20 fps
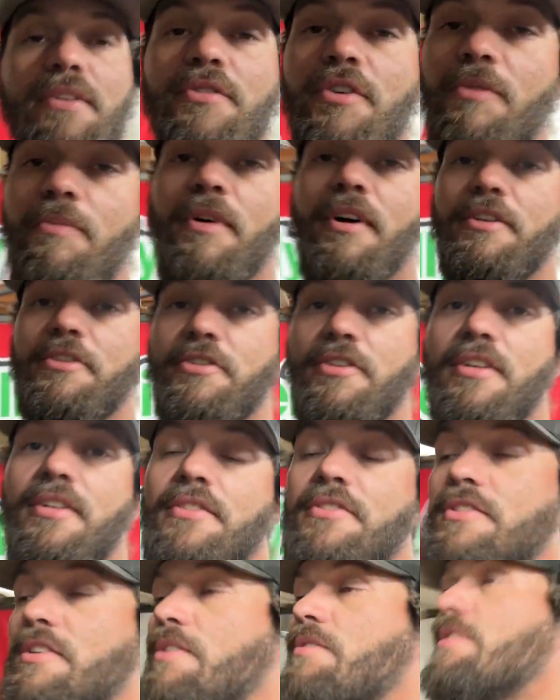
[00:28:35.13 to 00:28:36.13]
too much,
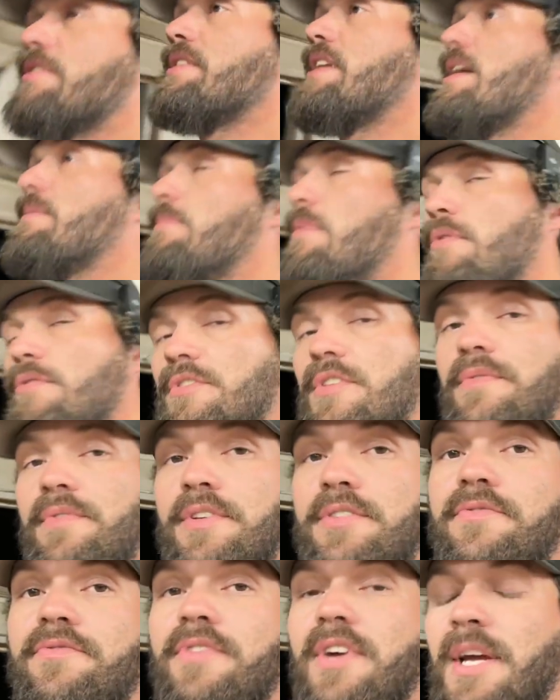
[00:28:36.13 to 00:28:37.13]
considering that most of
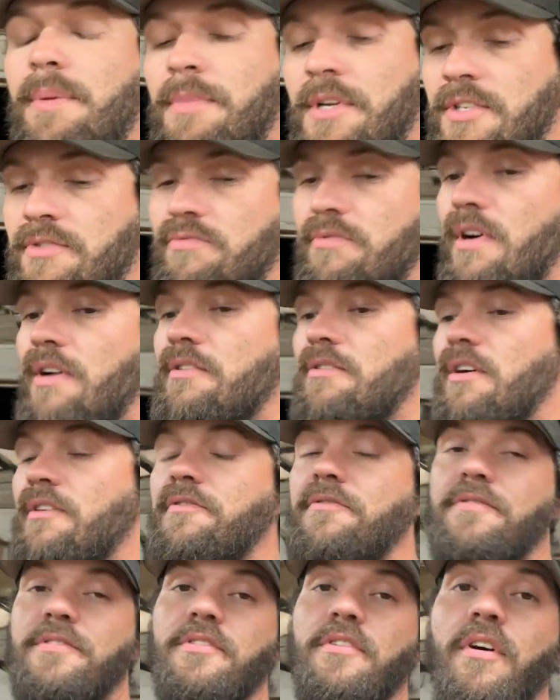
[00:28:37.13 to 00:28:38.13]
his frame is rotted
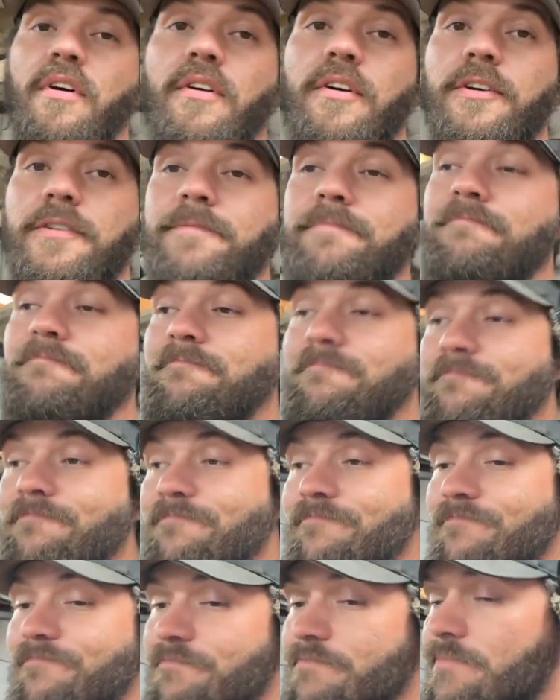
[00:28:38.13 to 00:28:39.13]
off of his car.
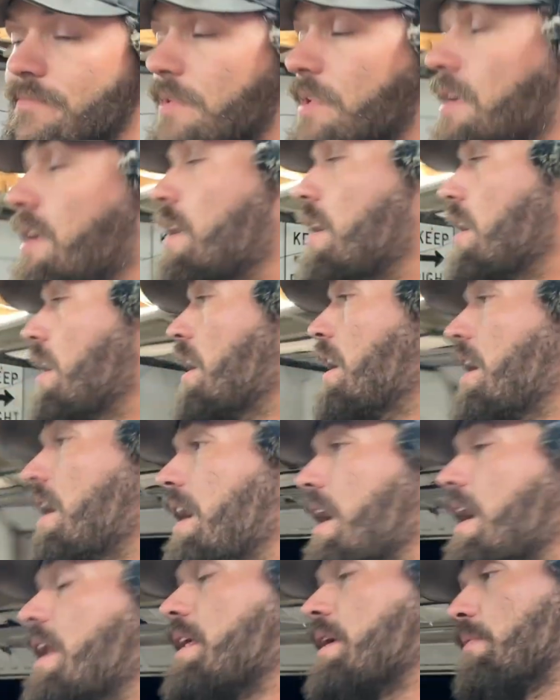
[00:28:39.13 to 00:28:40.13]

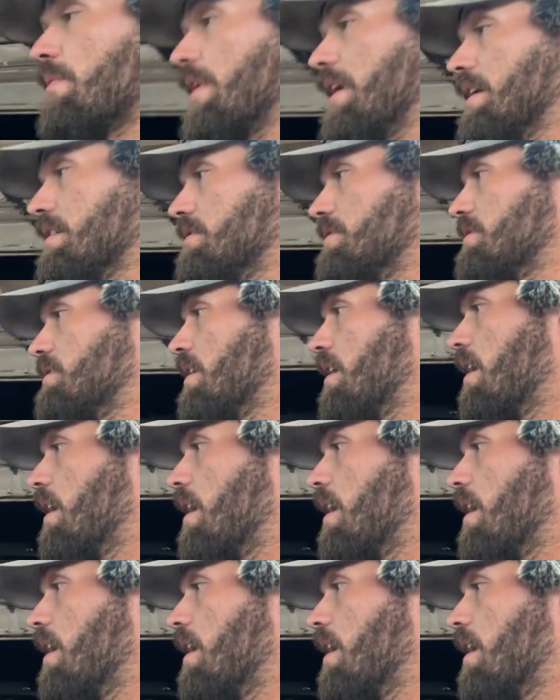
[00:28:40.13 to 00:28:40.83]
Anyways,